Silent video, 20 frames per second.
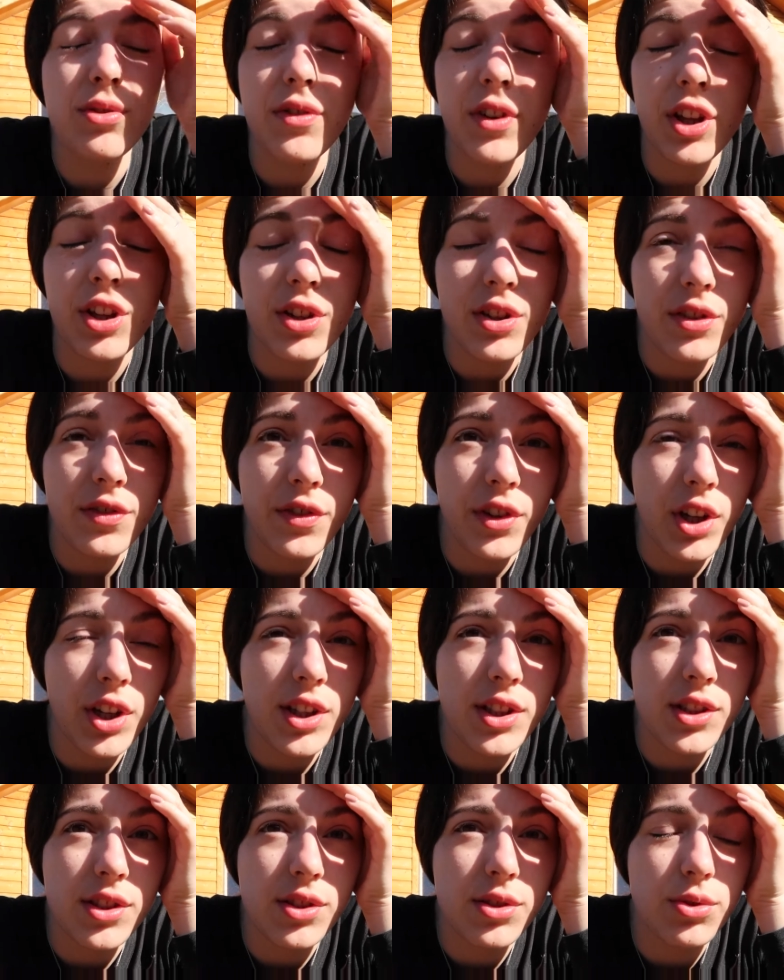of our other
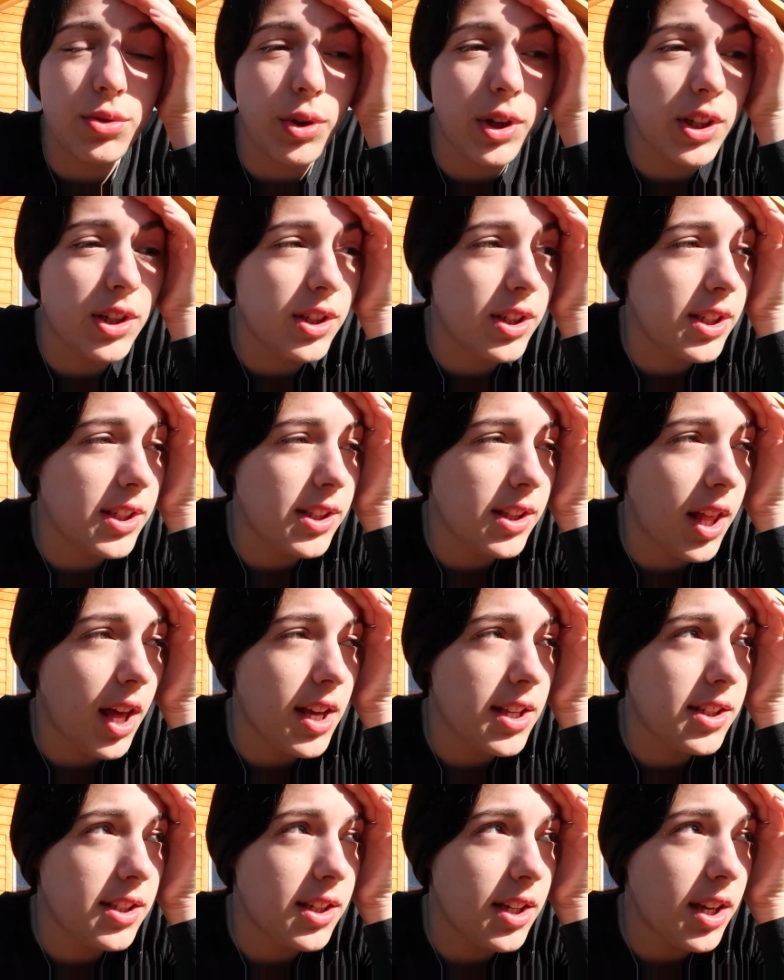friends joined us
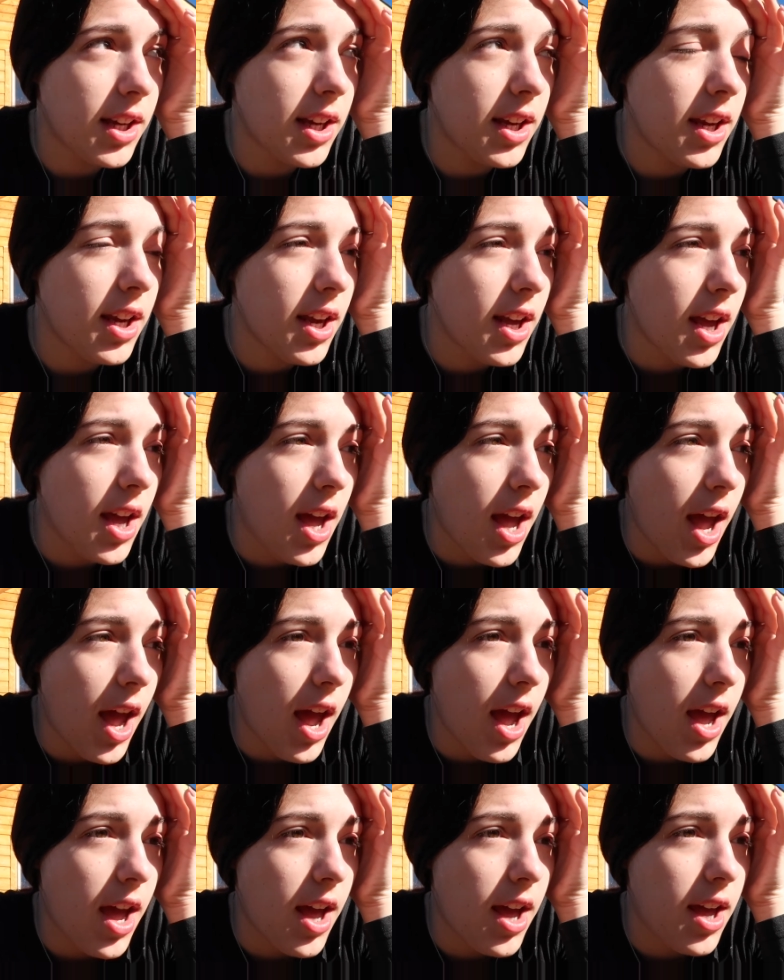last night
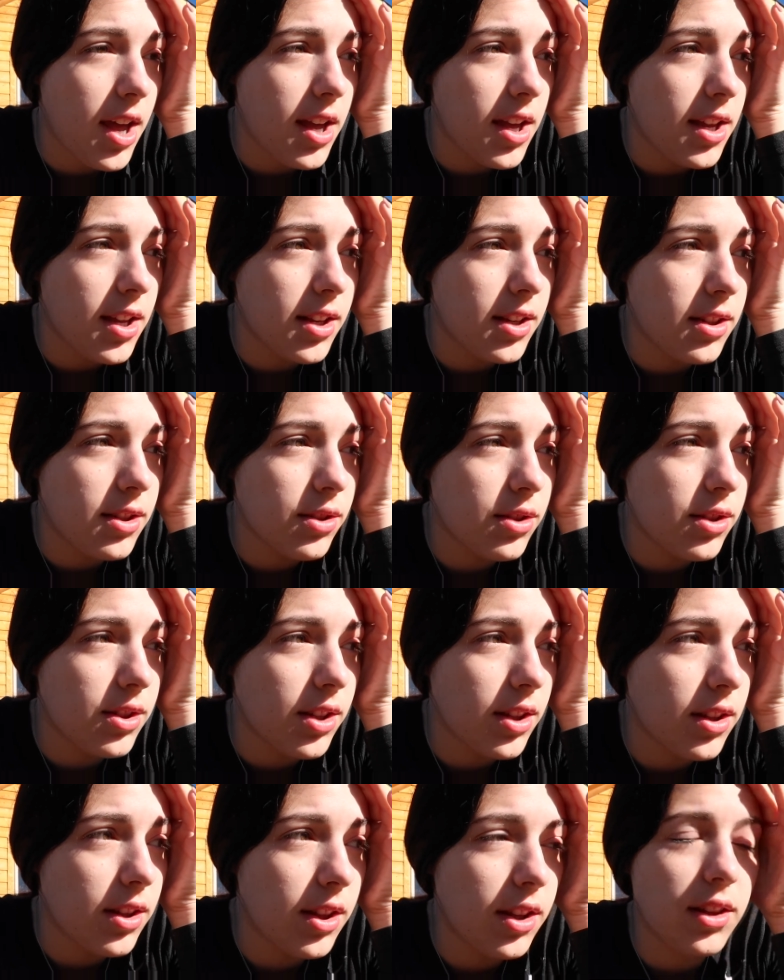and
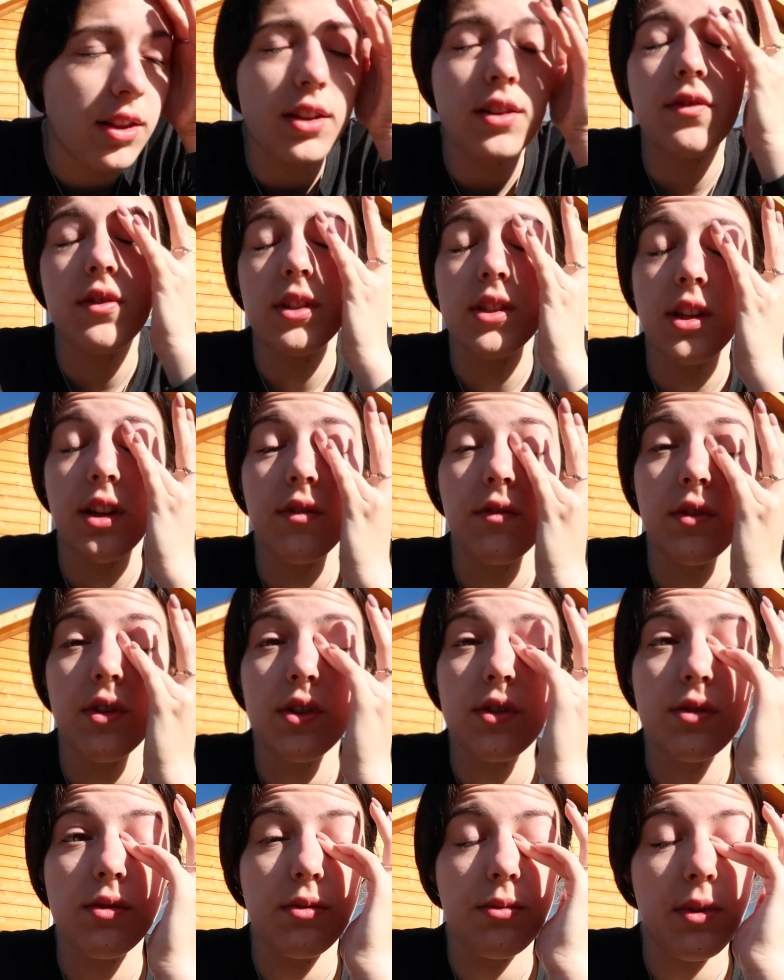they live in Denver,
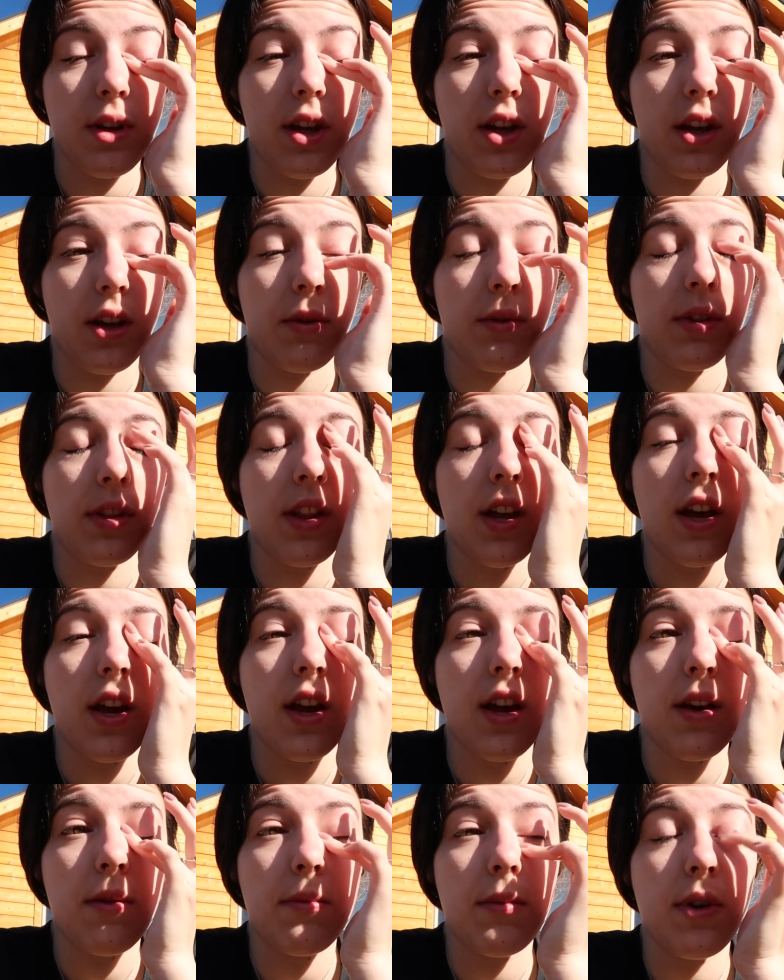so we'll be hanging out with
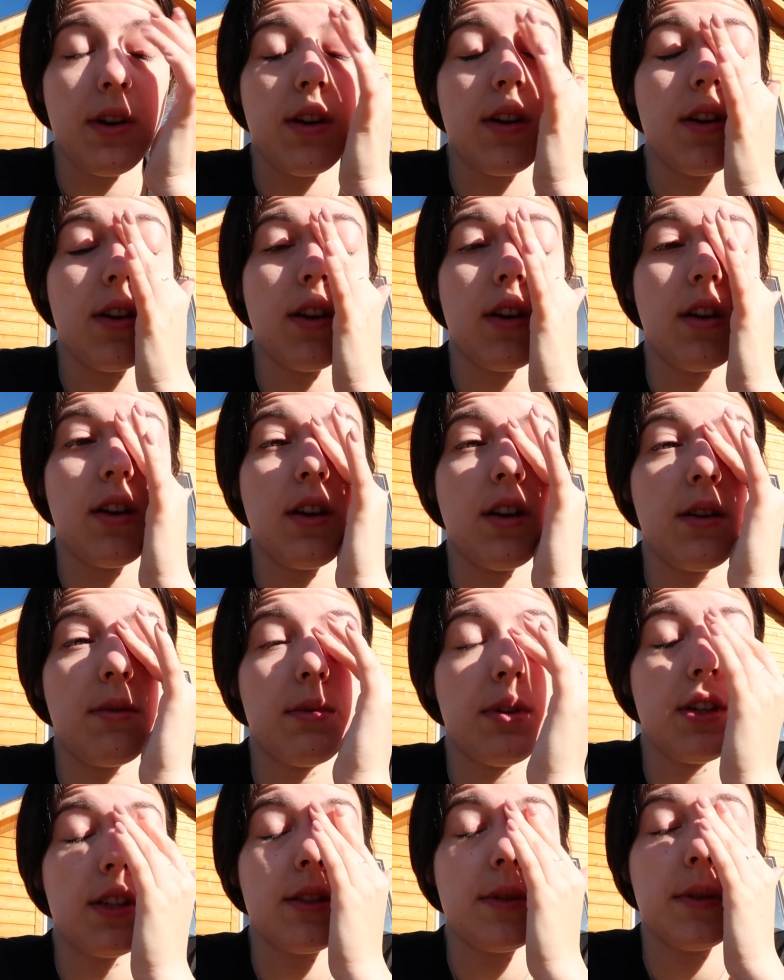them
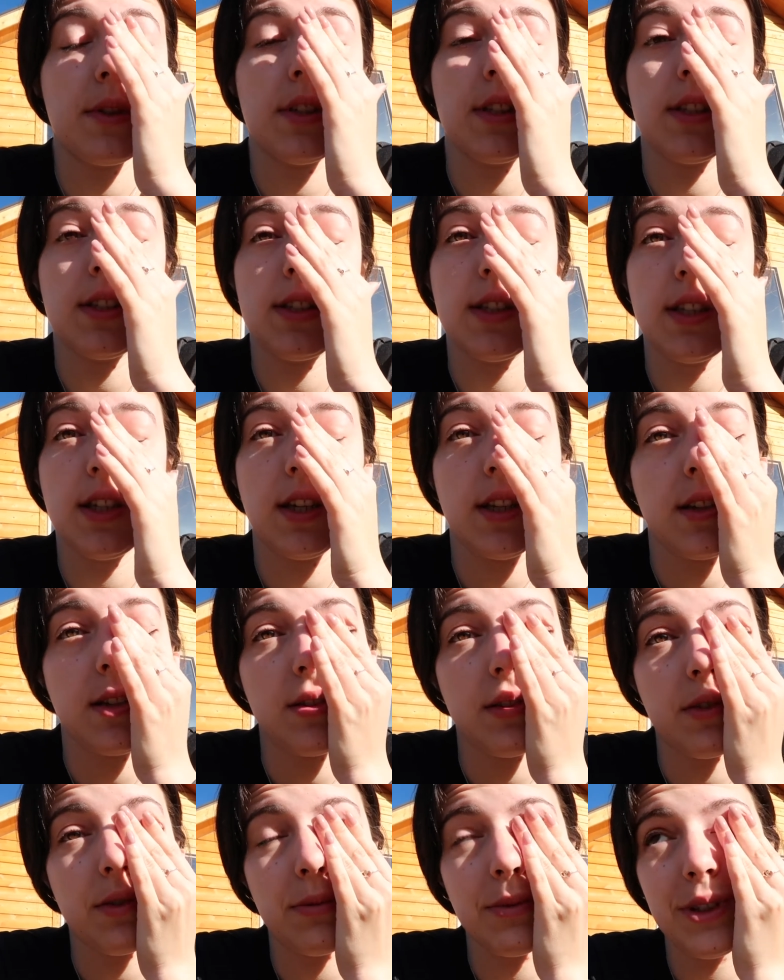and exploring the city a
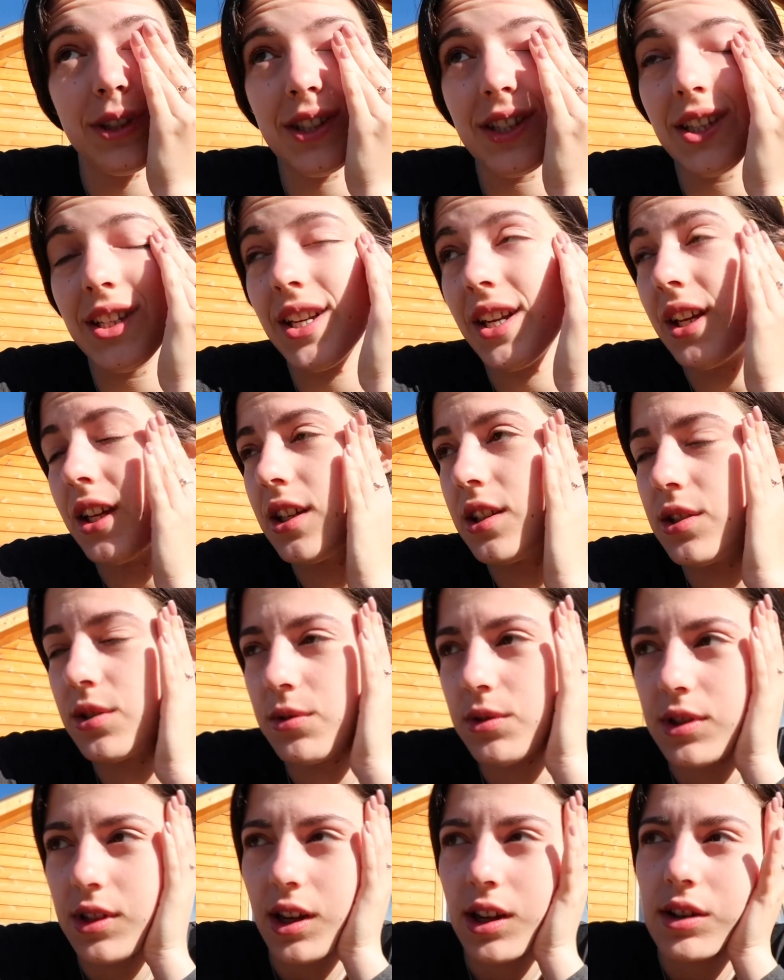little bit today. So
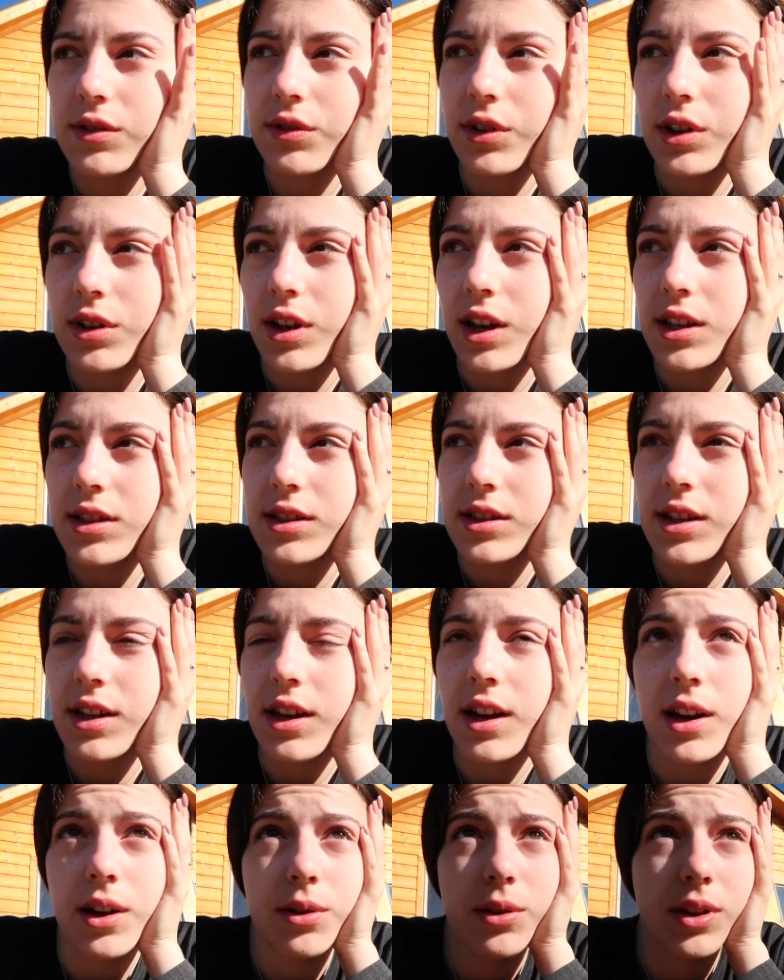it's kind of our last
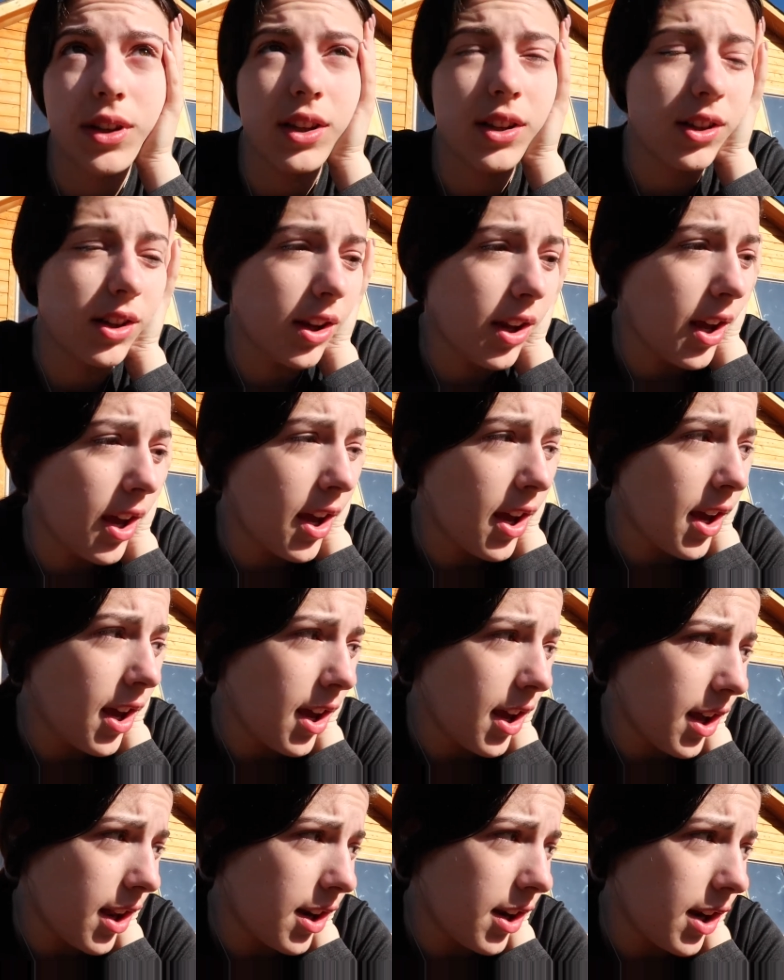day out in
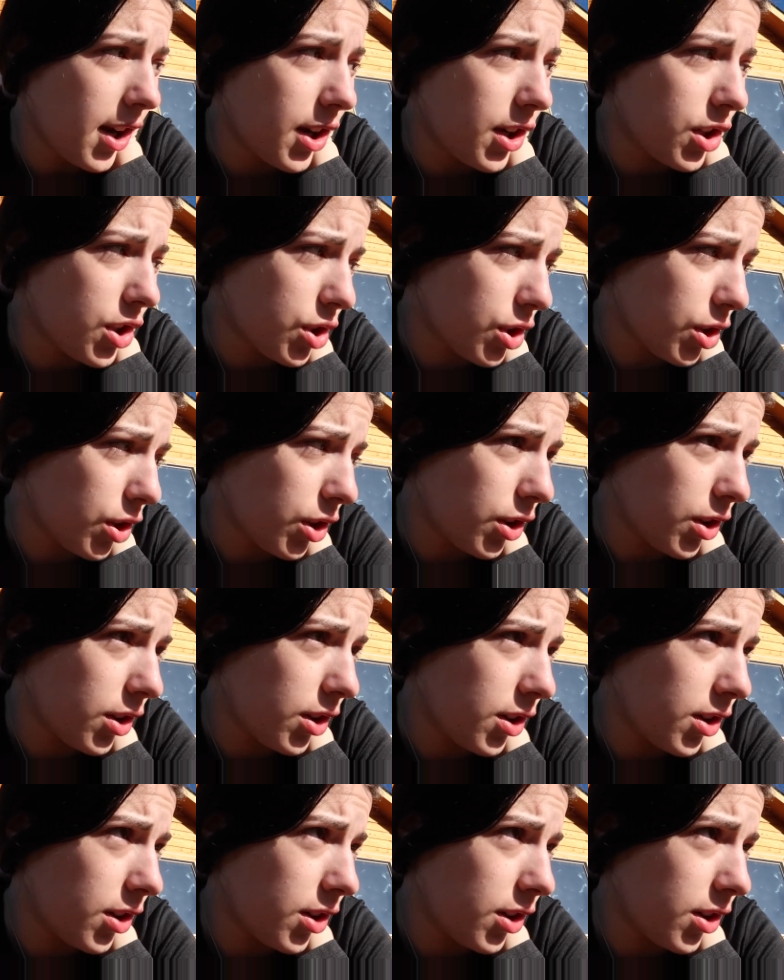nature.